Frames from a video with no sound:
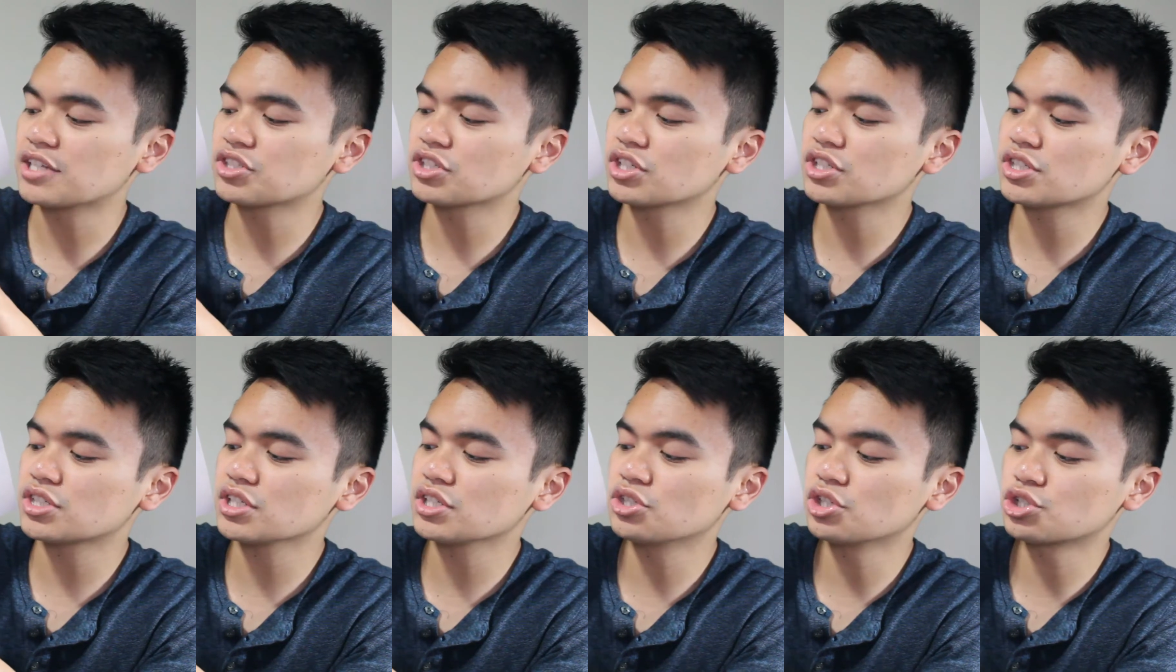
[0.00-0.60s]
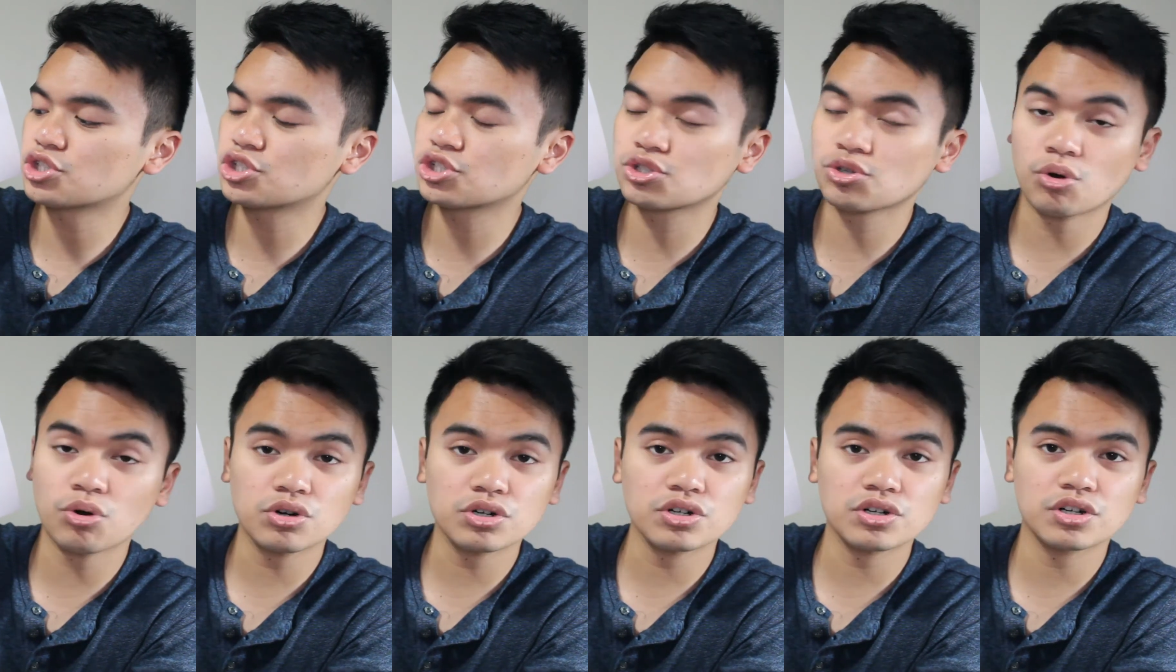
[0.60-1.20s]
As you can see, the
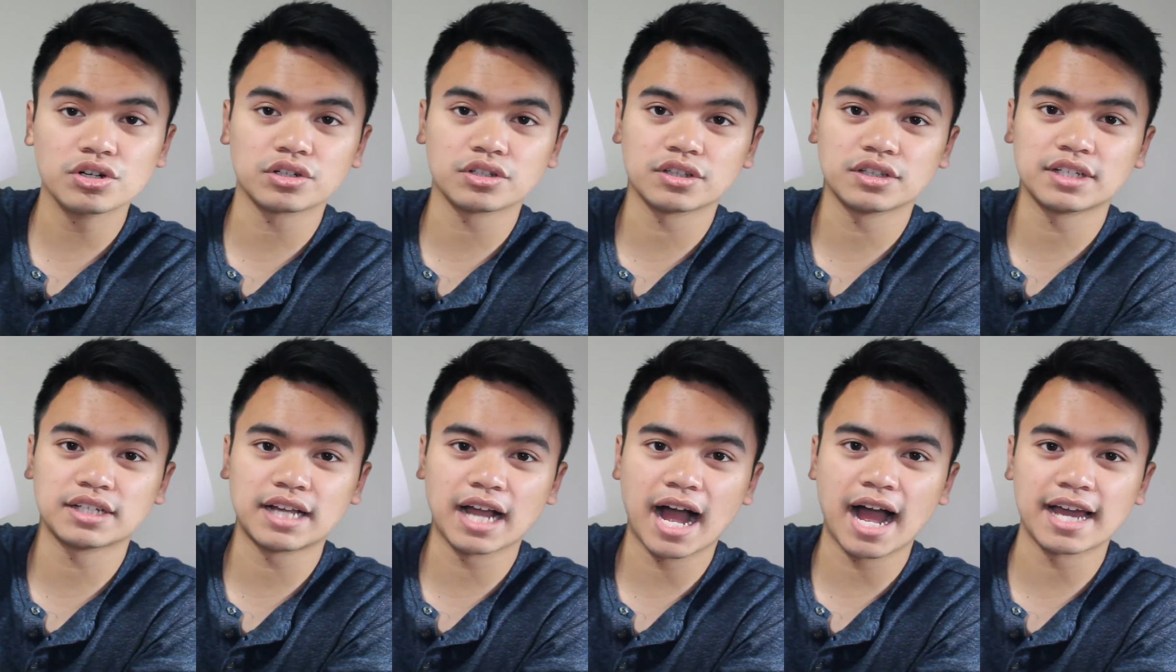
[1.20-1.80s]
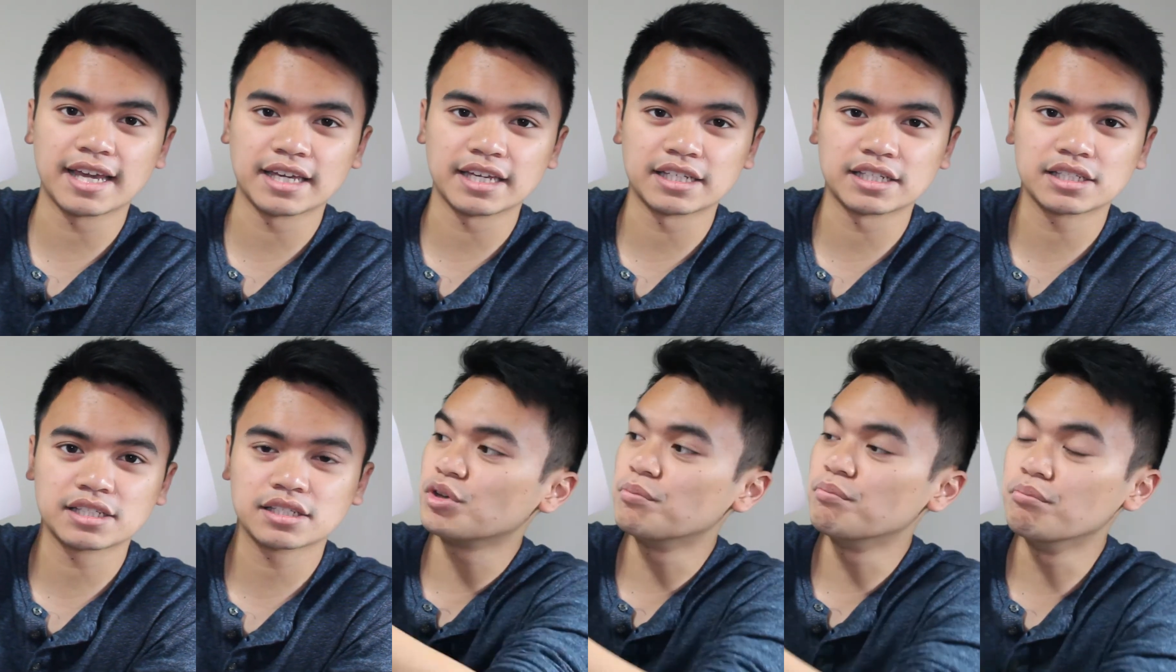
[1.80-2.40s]
shorter the guy
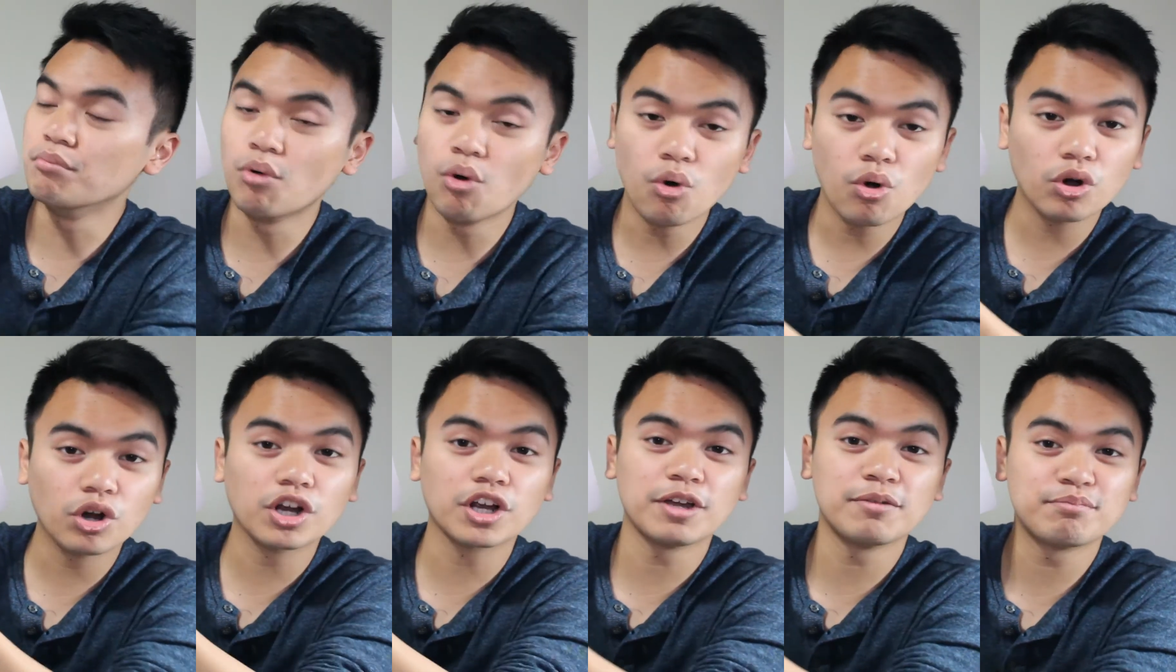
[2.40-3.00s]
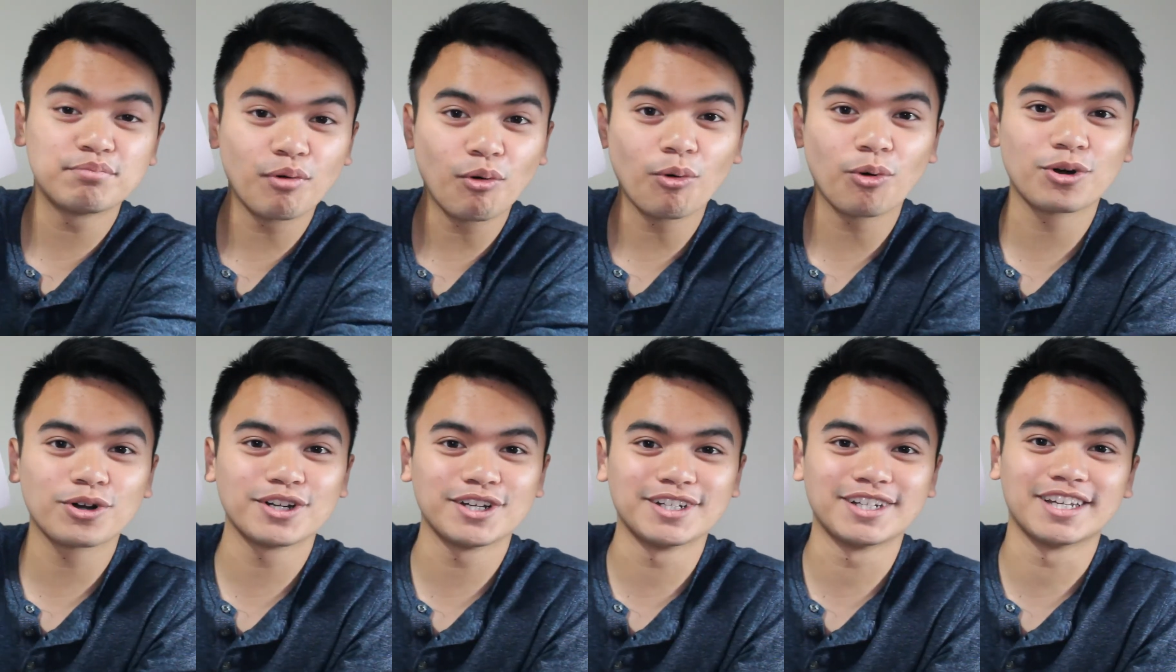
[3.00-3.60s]
is, the more
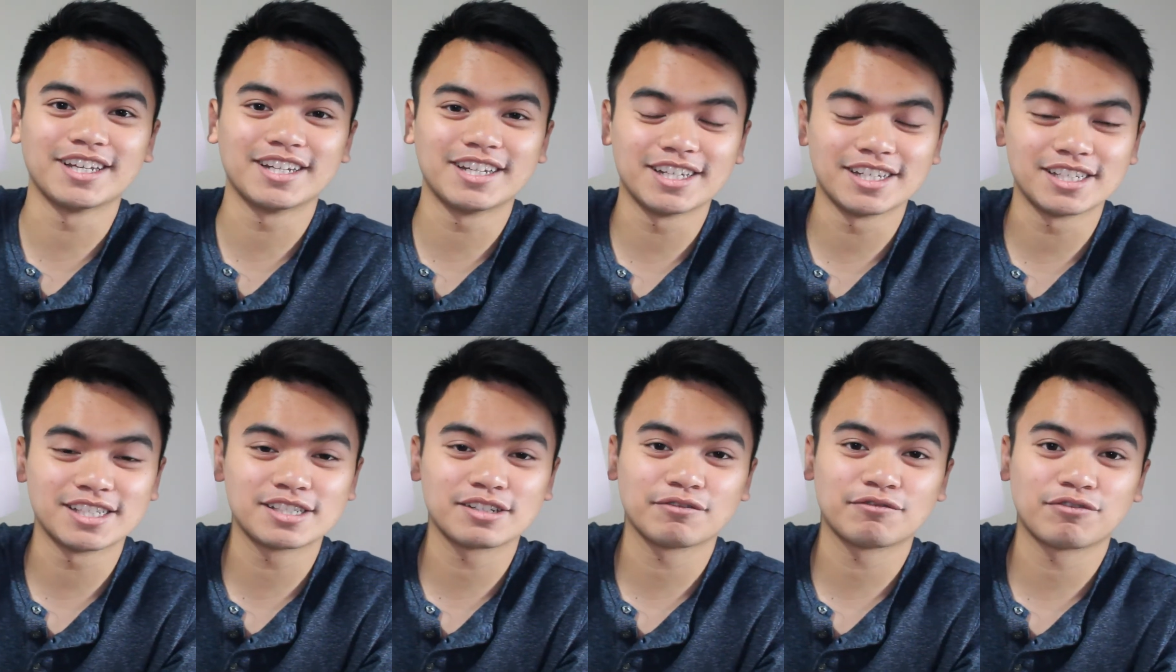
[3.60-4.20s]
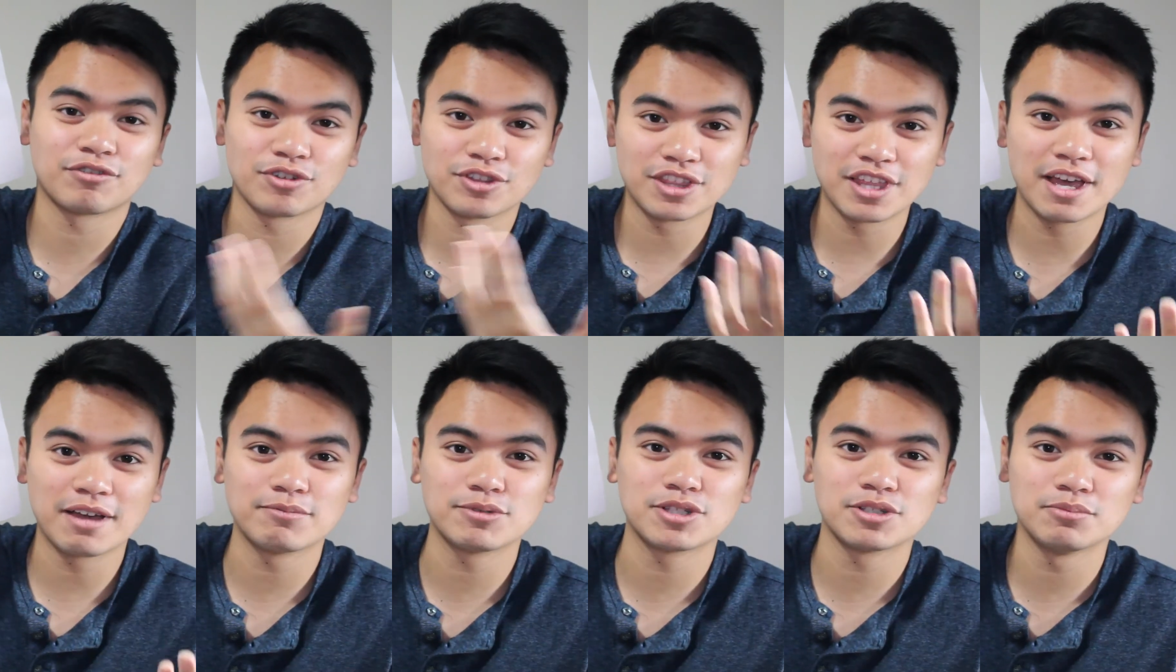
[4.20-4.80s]
important it is for
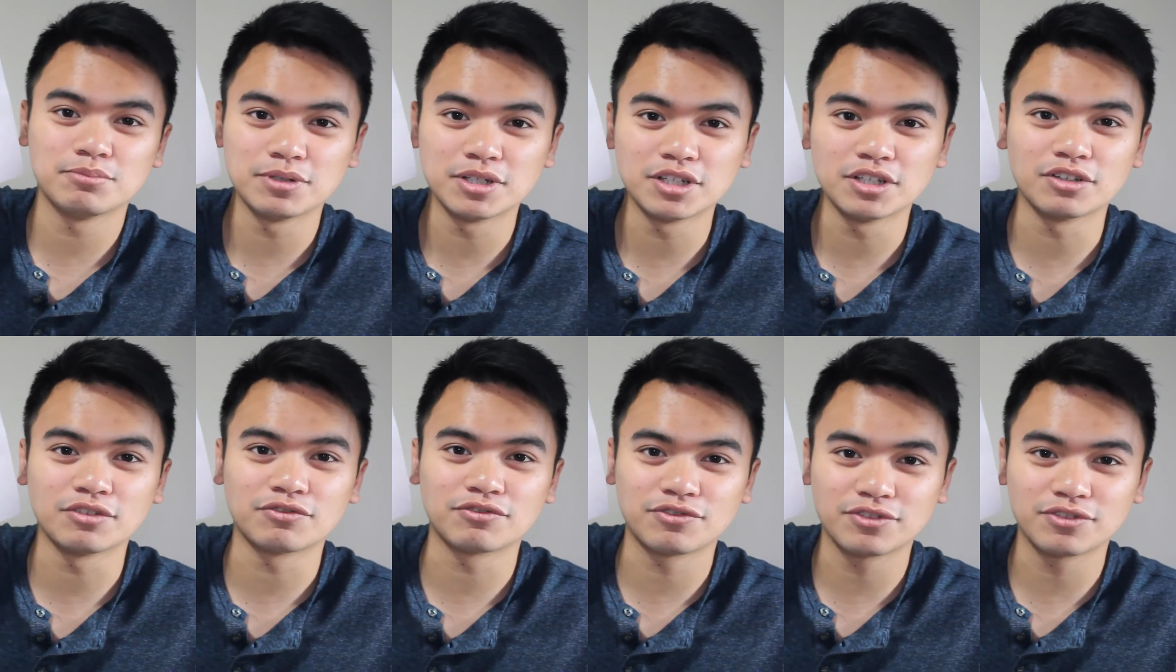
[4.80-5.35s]
them to be